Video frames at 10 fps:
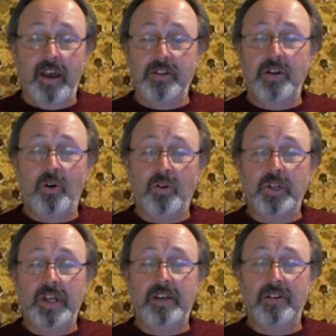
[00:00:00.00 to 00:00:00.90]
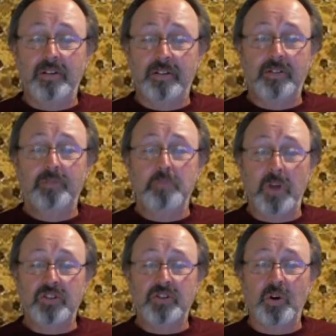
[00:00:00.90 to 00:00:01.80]
and you only
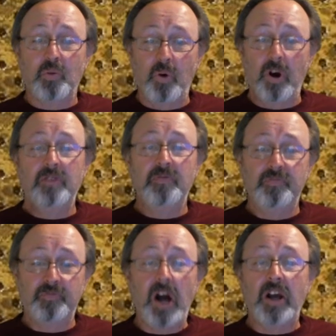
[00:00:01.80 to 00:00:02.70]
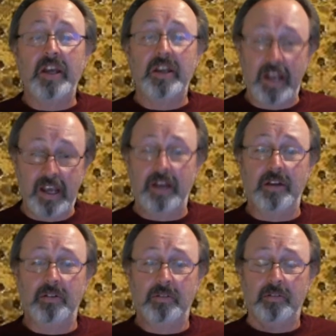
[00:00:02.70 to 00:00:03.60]
muster one fucking hit.